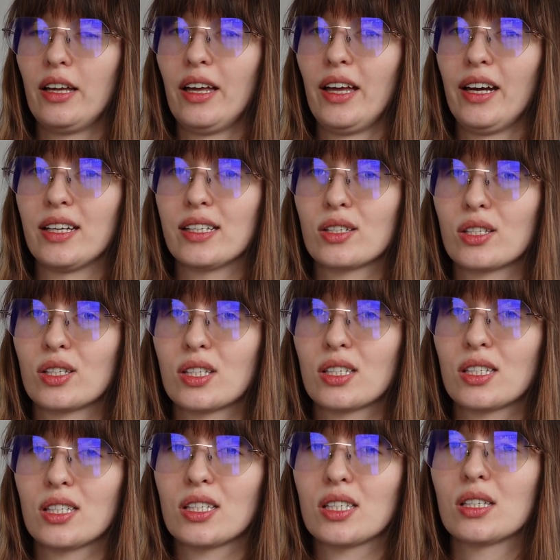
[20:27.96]
It
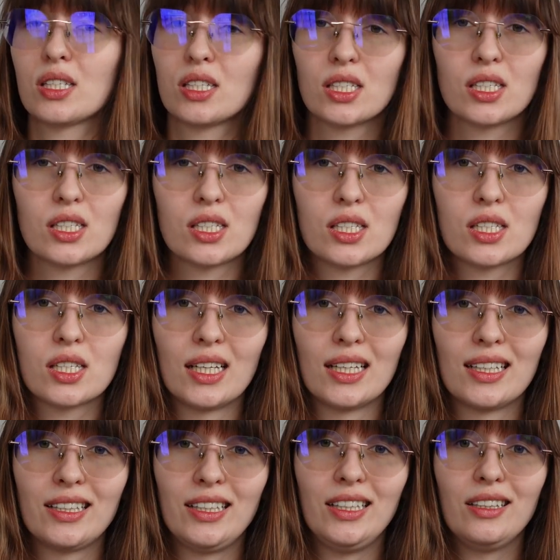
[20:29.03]
is
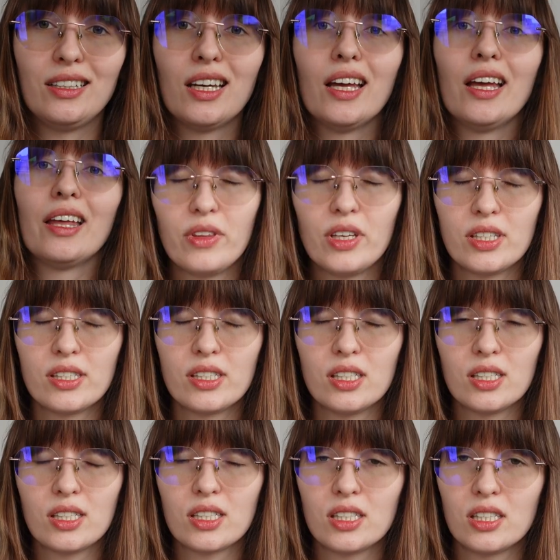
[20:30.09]
stunning. This
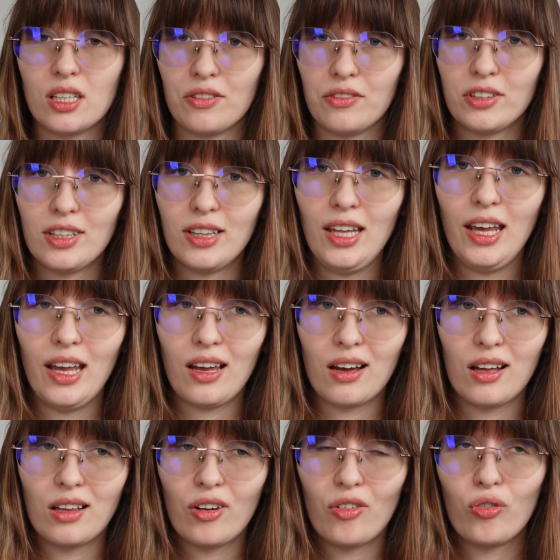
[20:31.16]
is definitely a
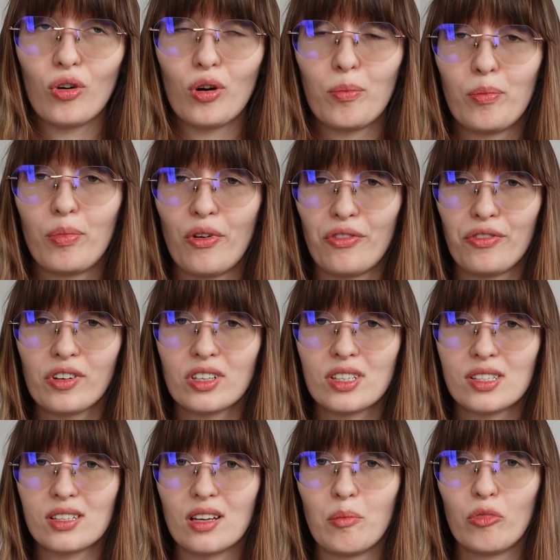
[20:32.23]
color for perfect
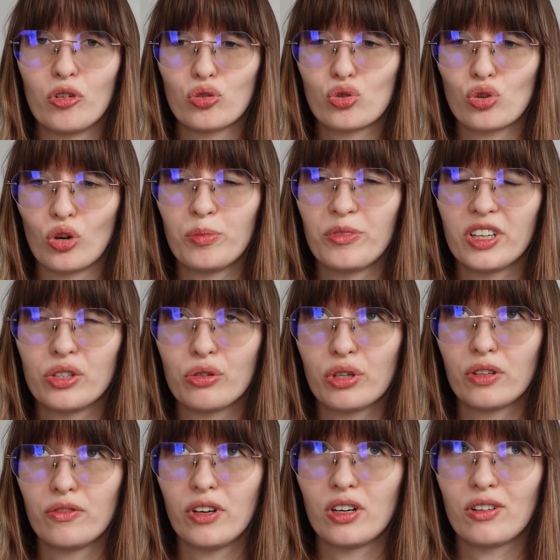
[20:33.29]
summer top that you
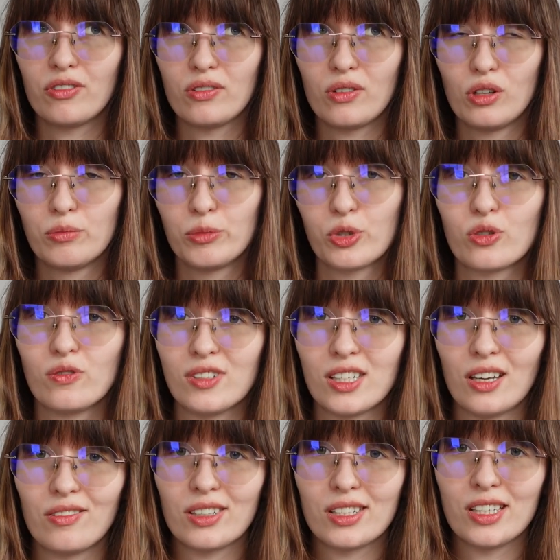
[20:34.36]
can wear almost with
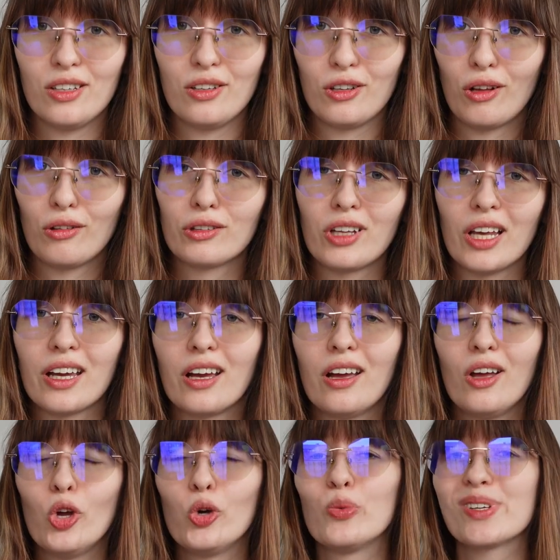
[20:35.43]
everything, you know, like
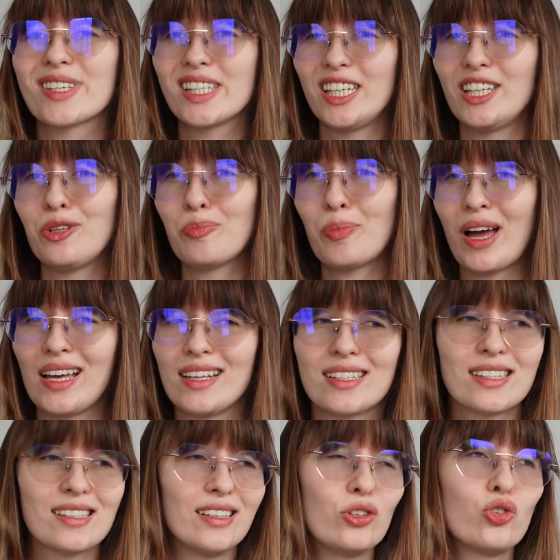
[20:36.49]
with linen
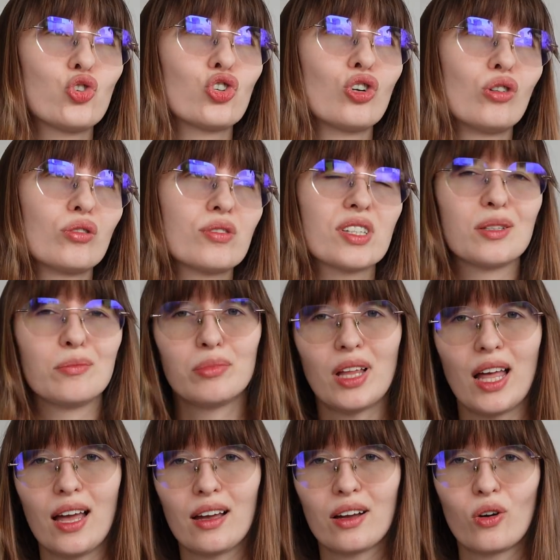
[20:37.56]
pants, linen shorts in
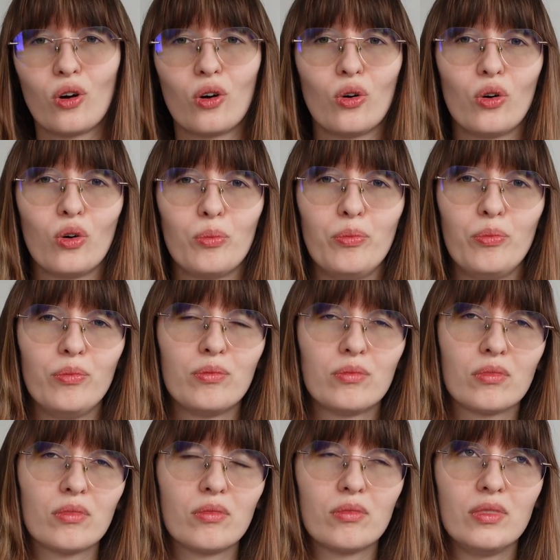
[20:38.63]
black, or
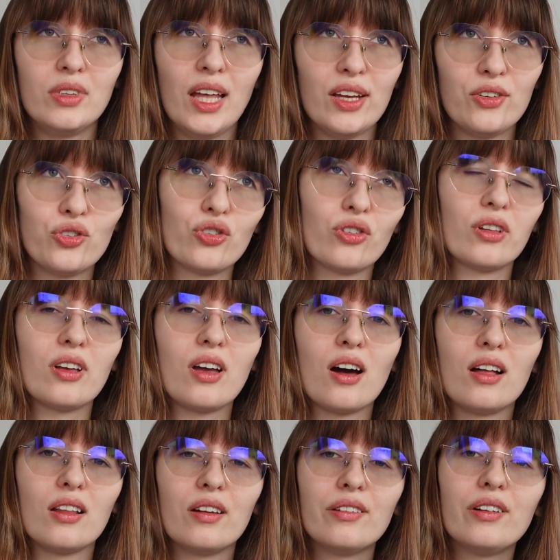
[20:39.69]
natural
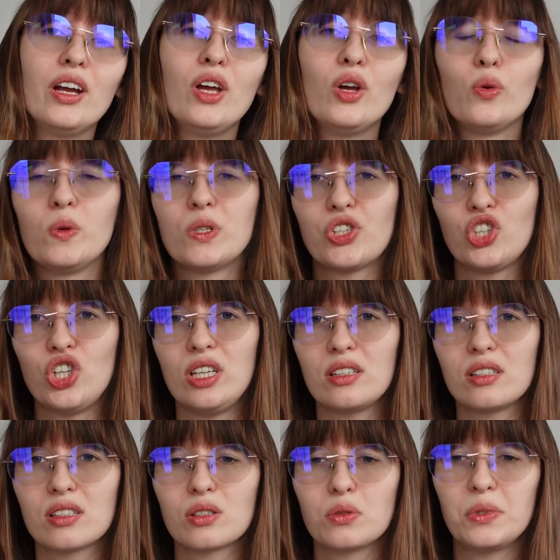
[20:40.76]
color with
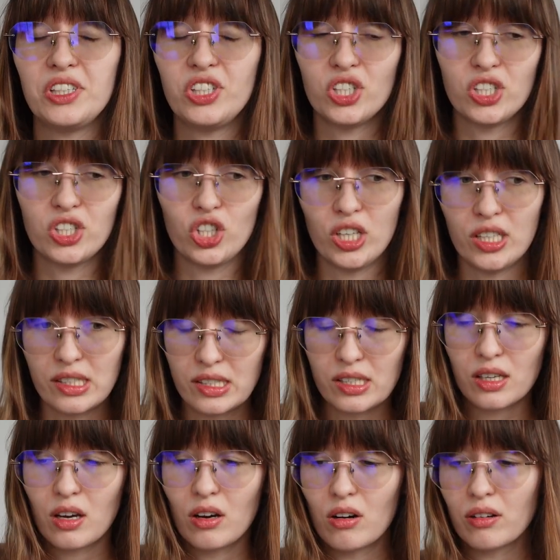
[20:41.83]
jeans
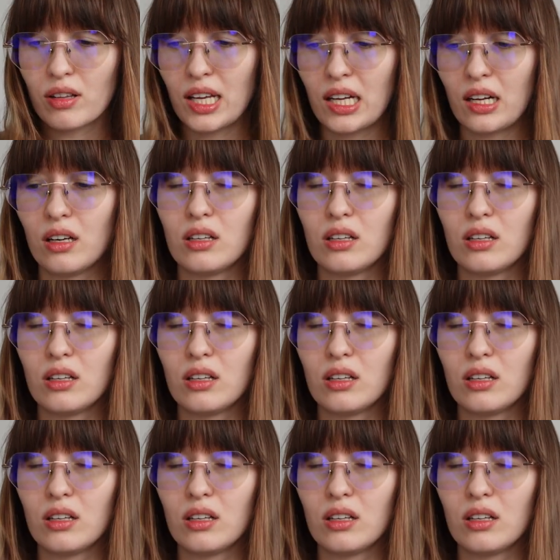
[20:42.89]
skirt, like